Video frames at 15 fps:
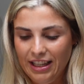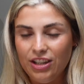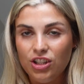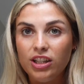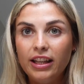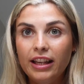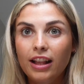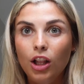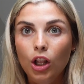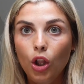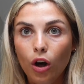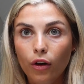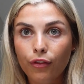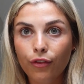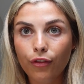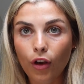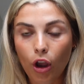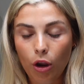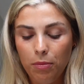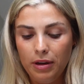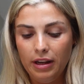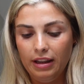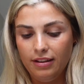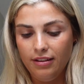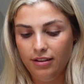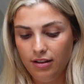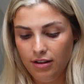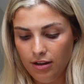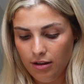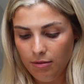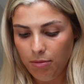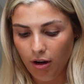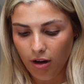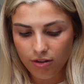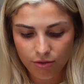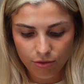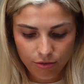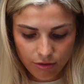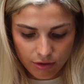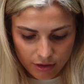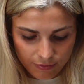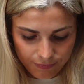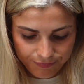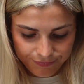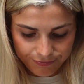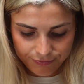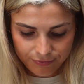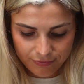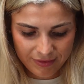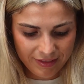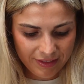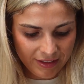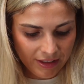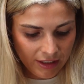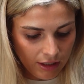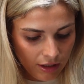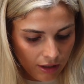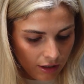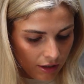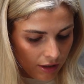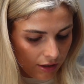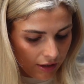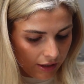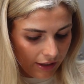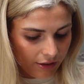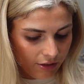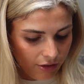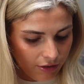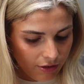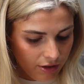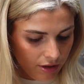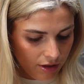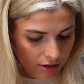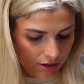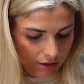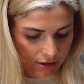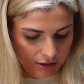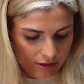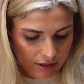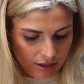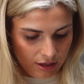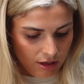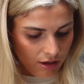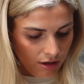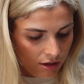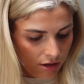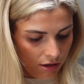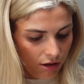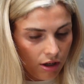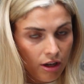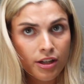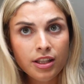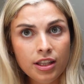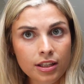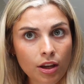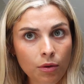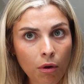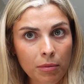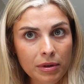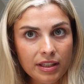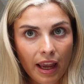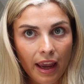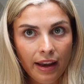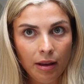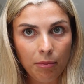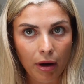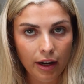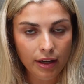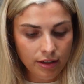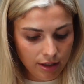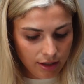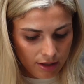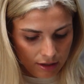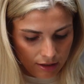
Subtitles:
literally love opening parcels. Hang on. Oh, you don't want me to get in it, mind.